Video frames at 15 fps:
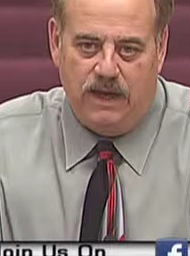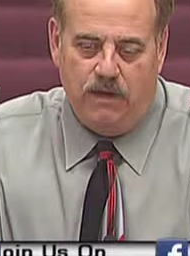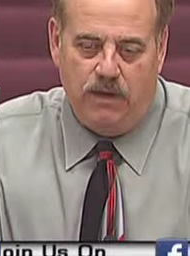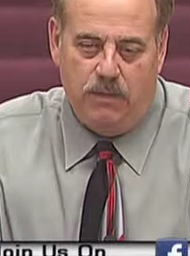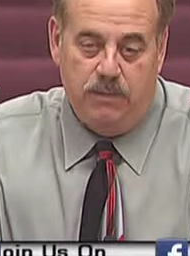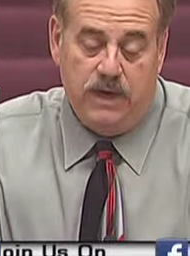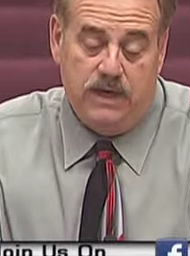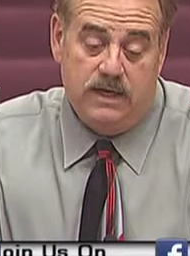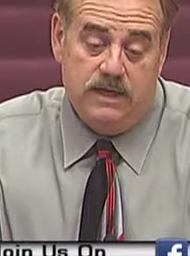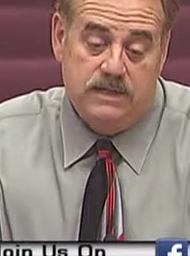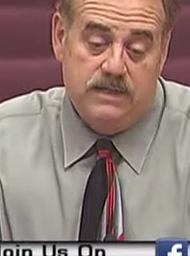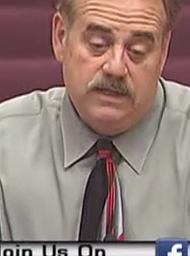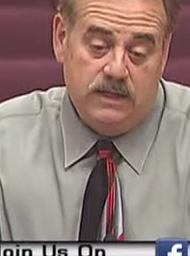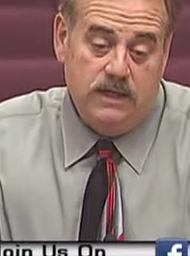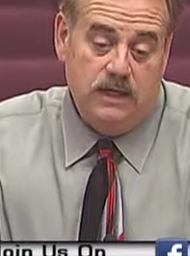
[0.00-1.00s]
area, but it
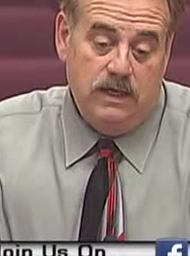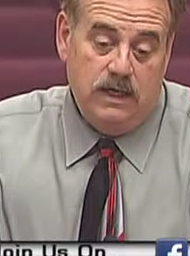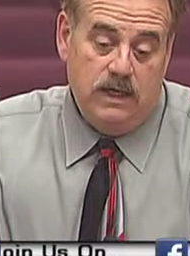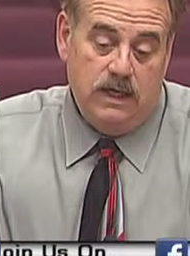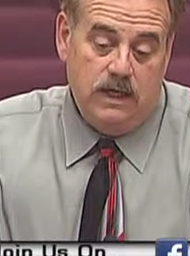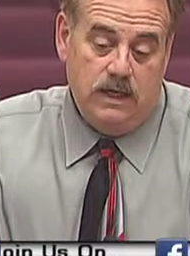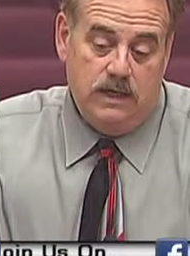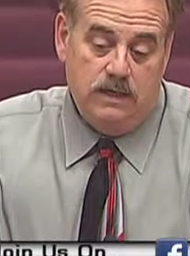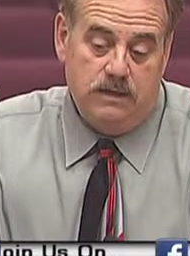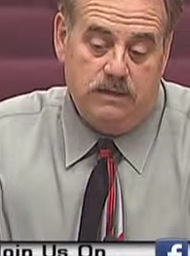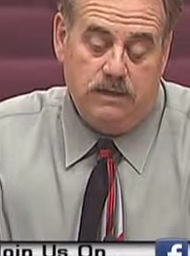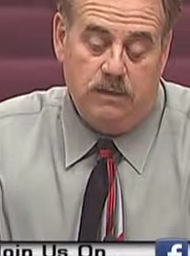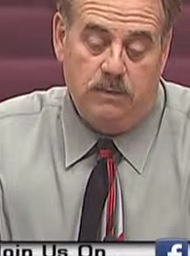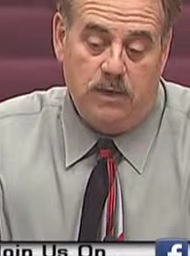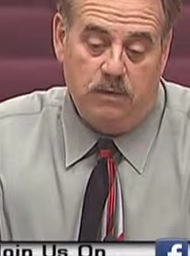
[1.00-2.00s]
is. Uh,
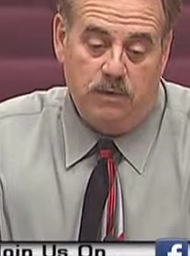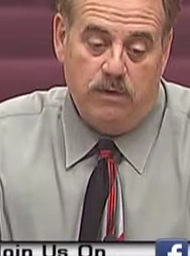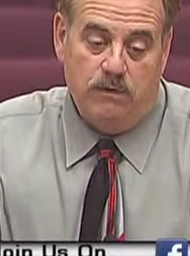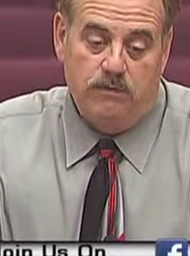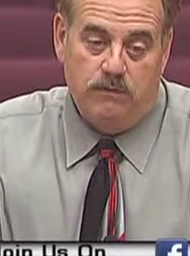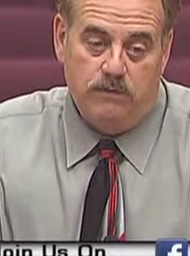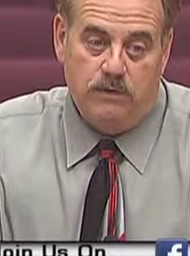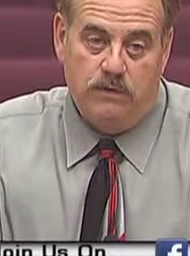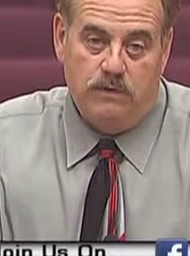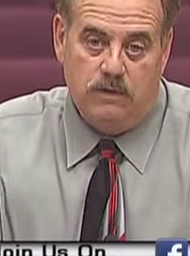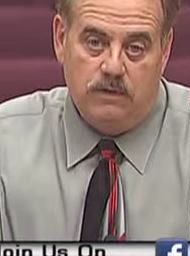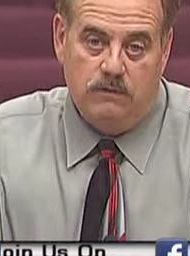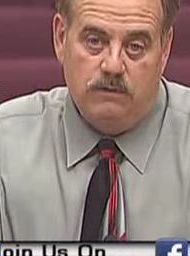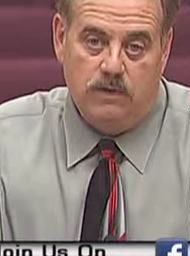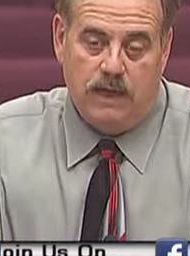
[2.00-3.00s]
going to be a real,
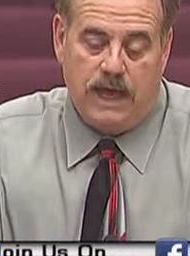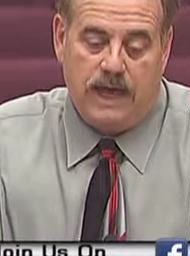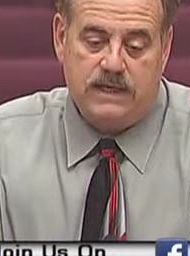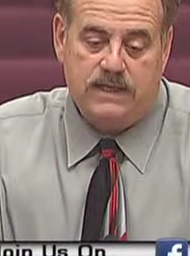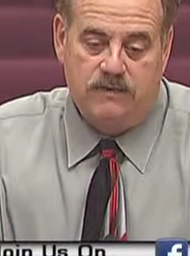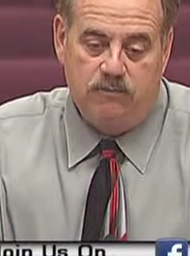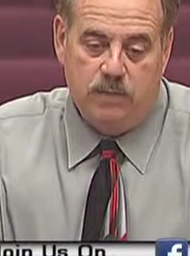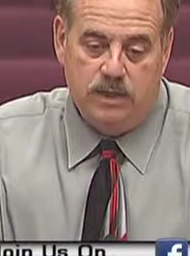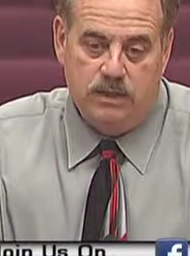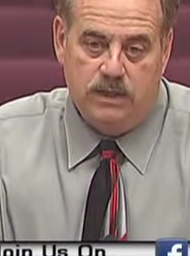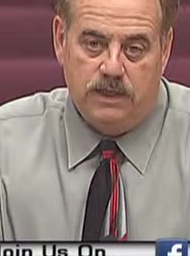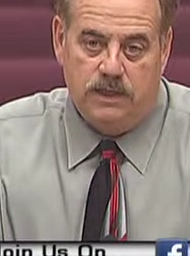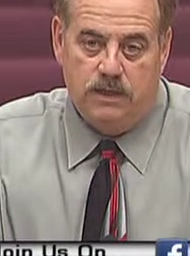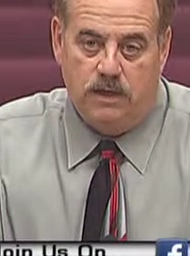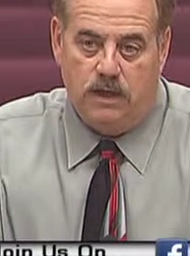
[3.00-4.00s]
real active
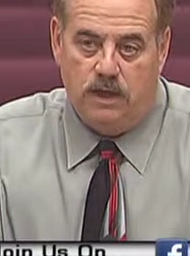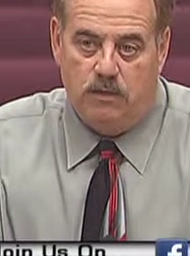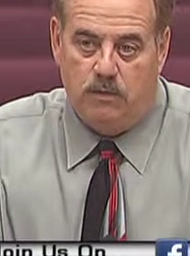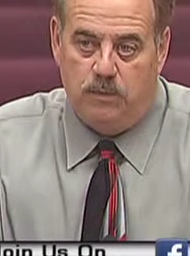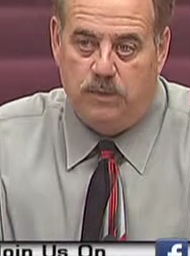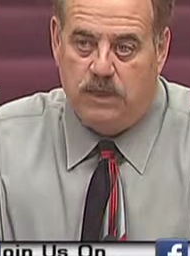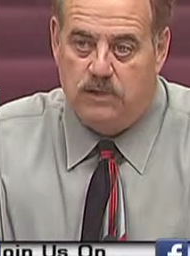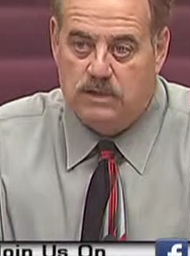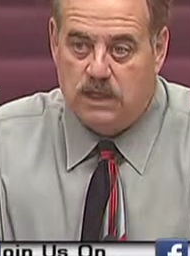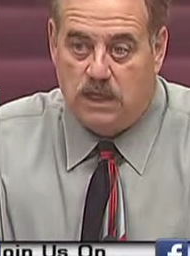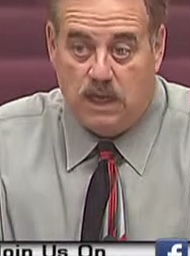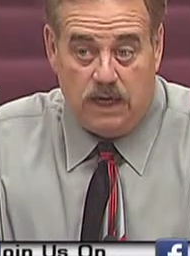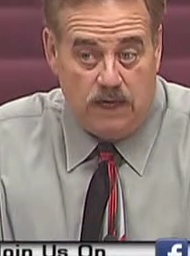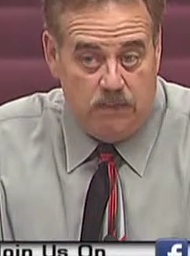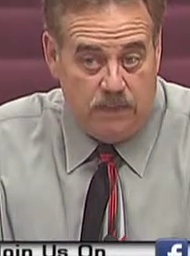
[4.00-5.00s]
building. Uh, we'll be using a
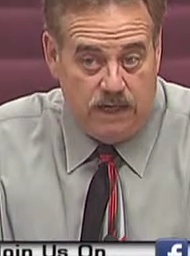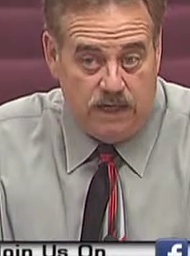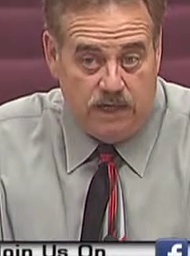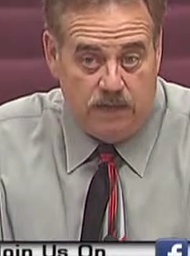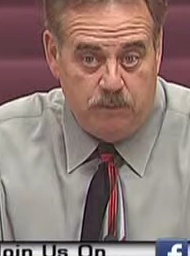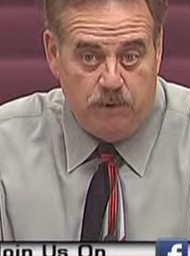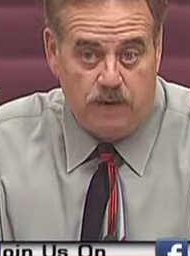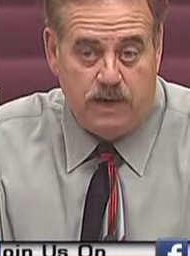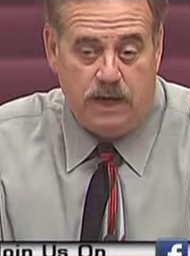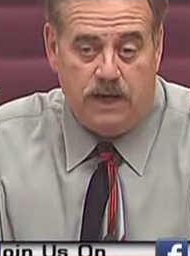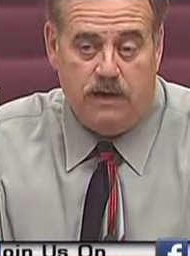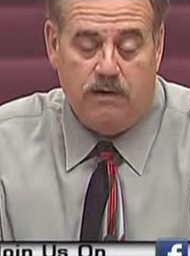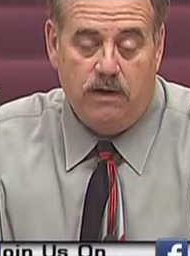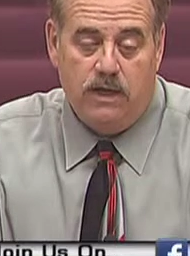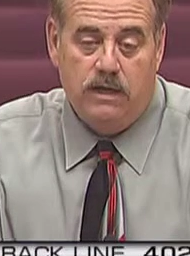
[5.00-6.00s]
lot of inmate labor in that
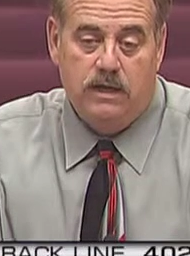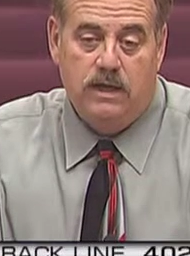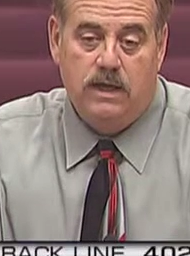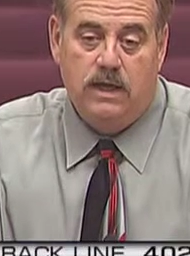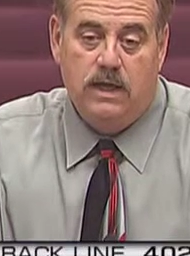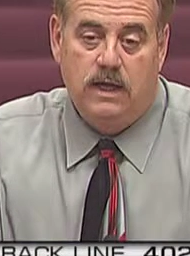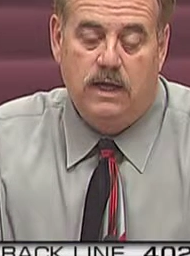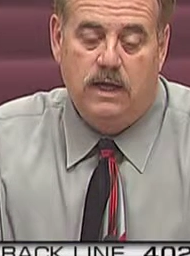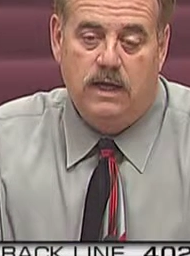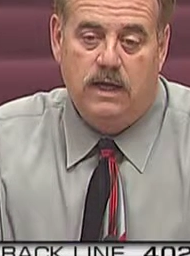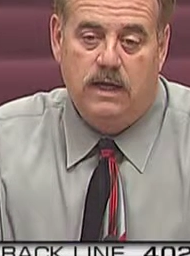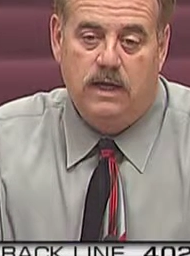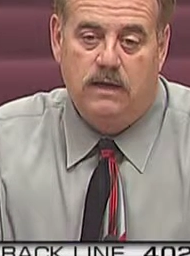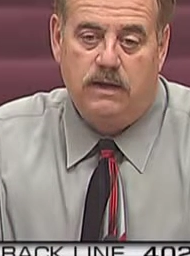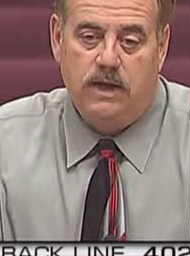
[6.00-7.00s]
area,
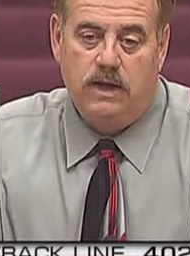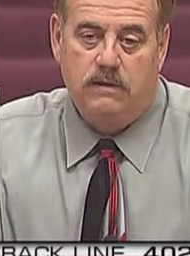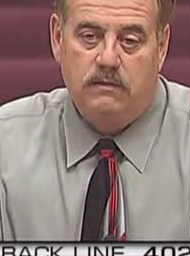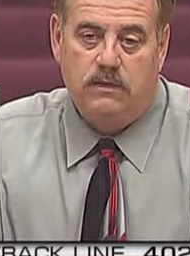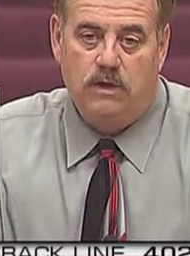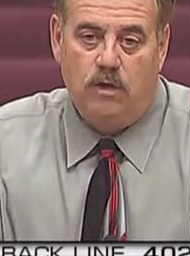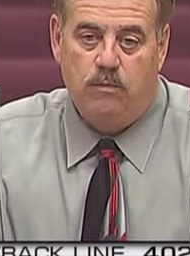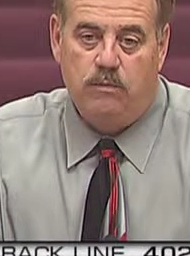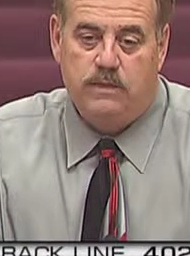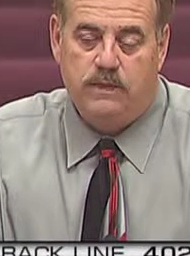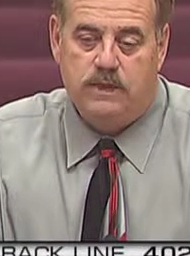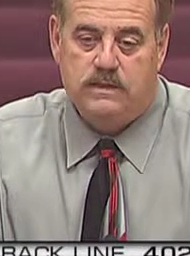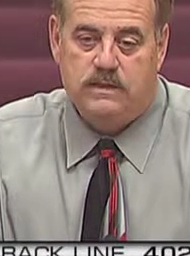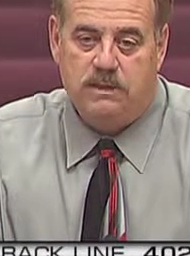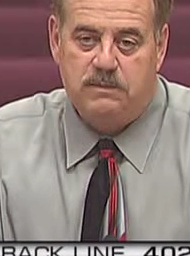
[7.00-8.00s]
and hope
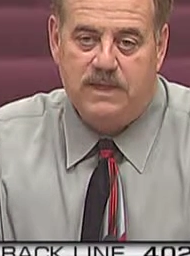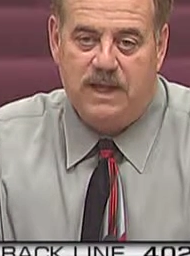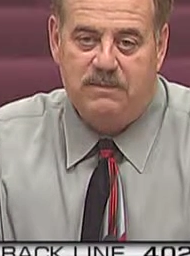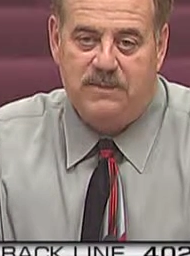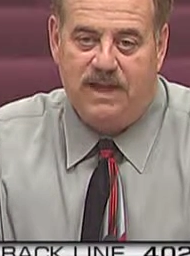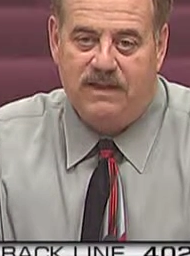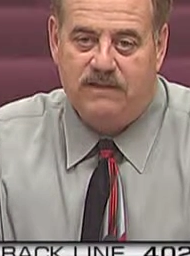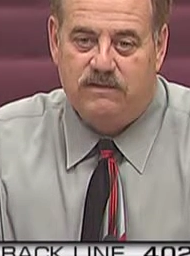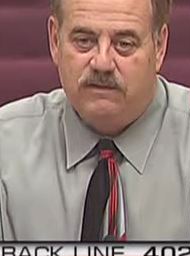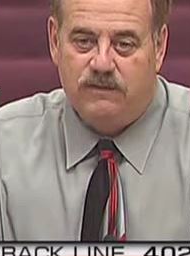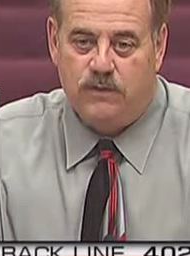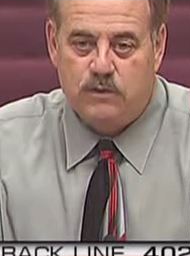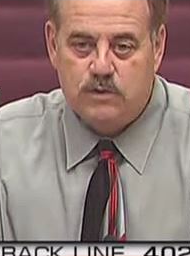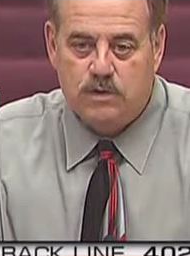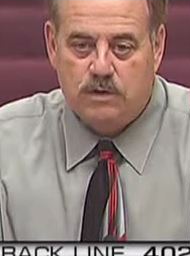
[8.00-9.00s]
that sometime down the
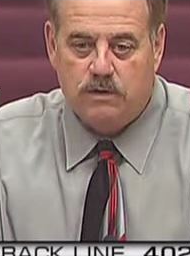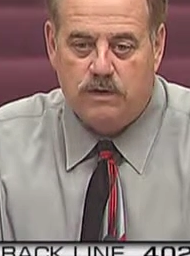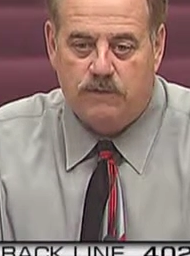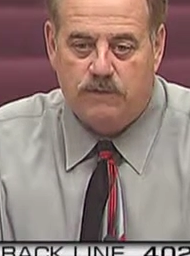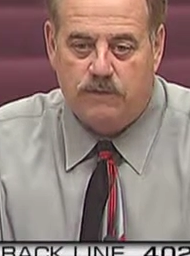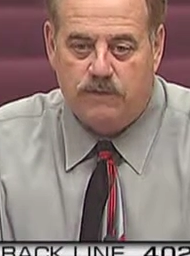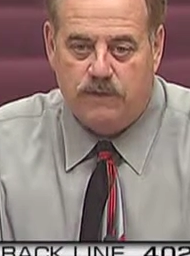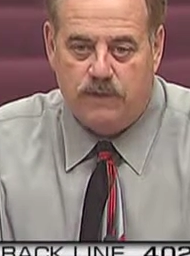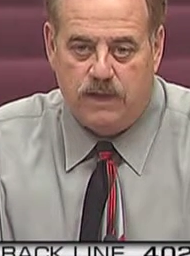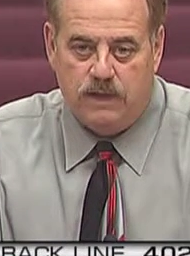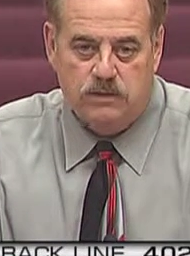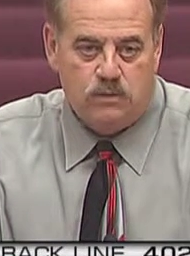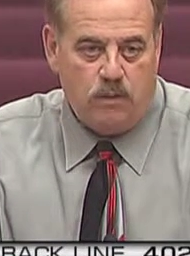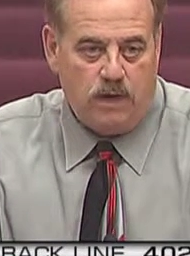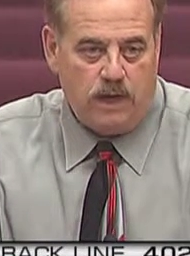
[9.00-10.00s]
future, if
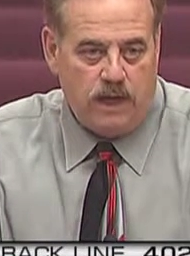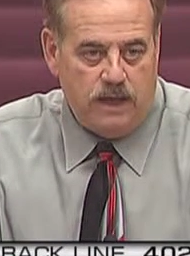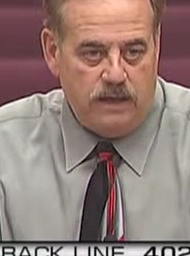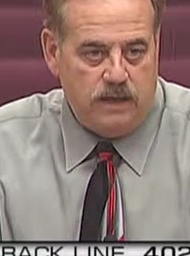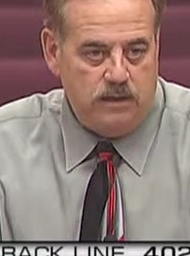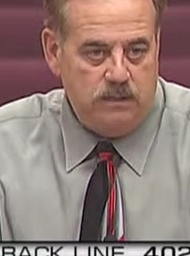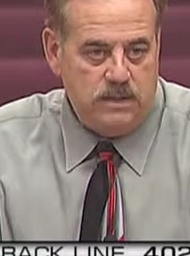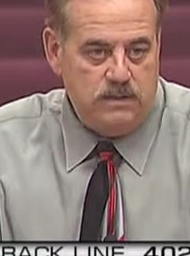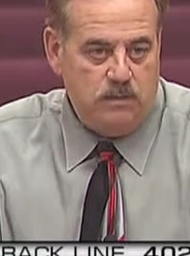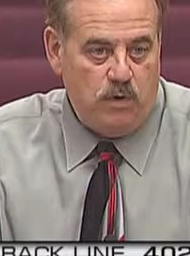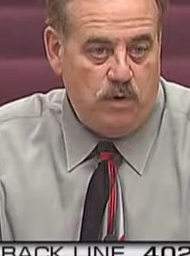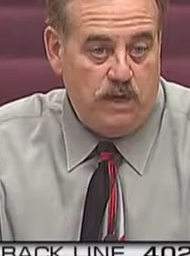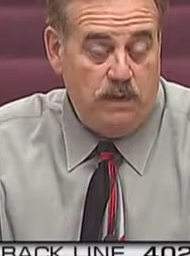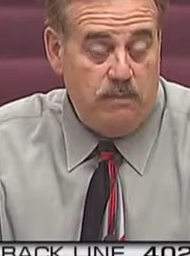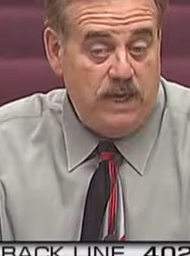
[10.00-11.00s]
things work out, that could be some more
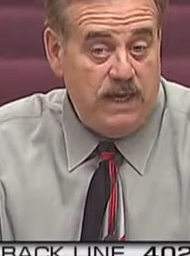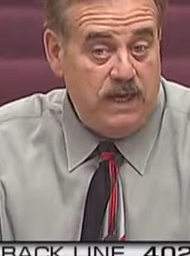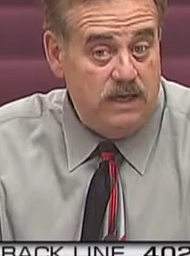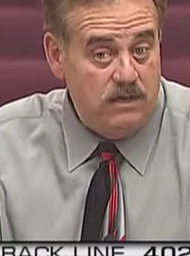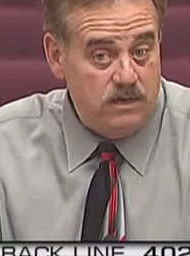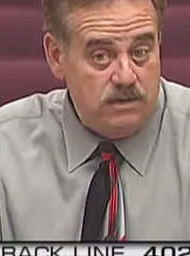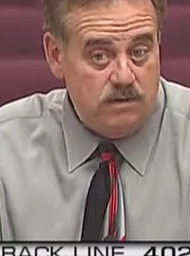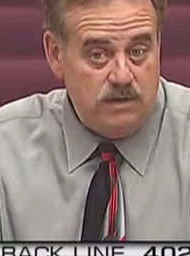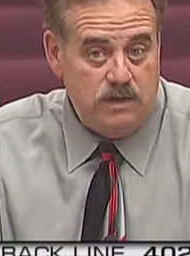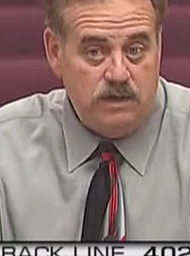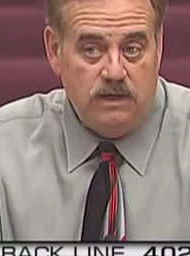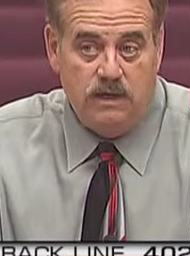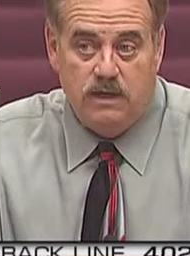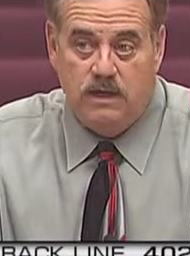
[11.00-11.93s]
inmate industry